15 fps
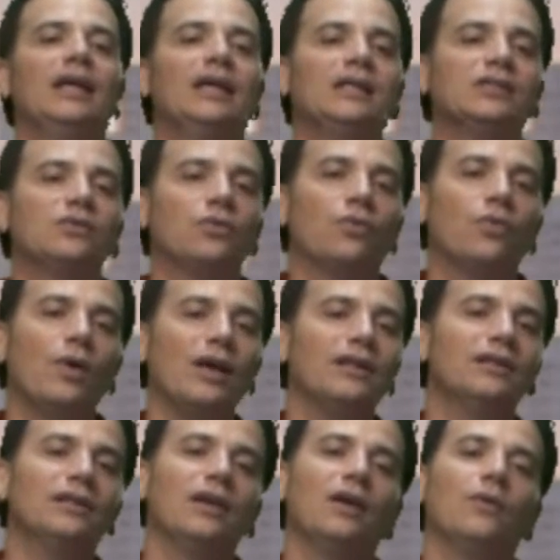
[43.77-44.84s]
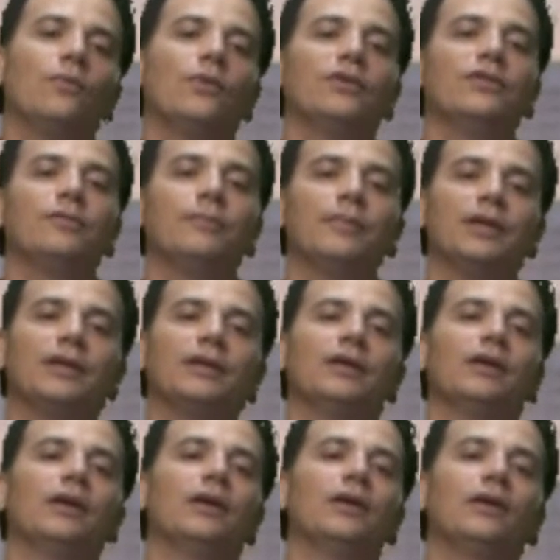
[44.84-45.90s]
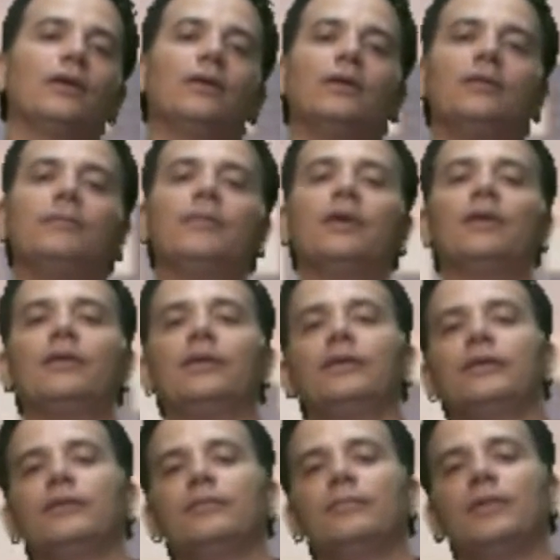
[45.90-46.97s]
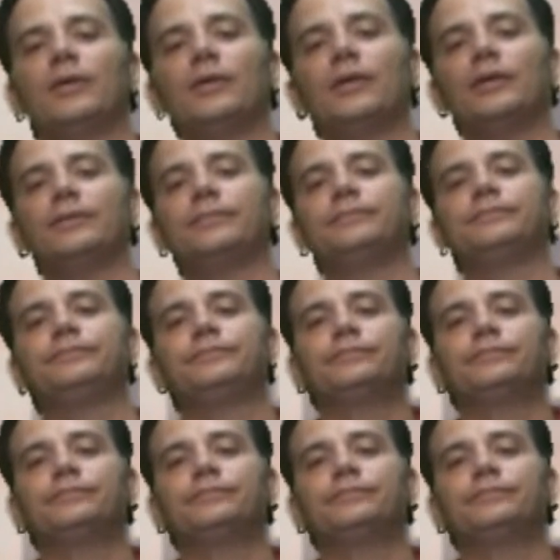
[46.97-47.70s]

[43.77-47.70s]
is right there with me. Erin Merryn,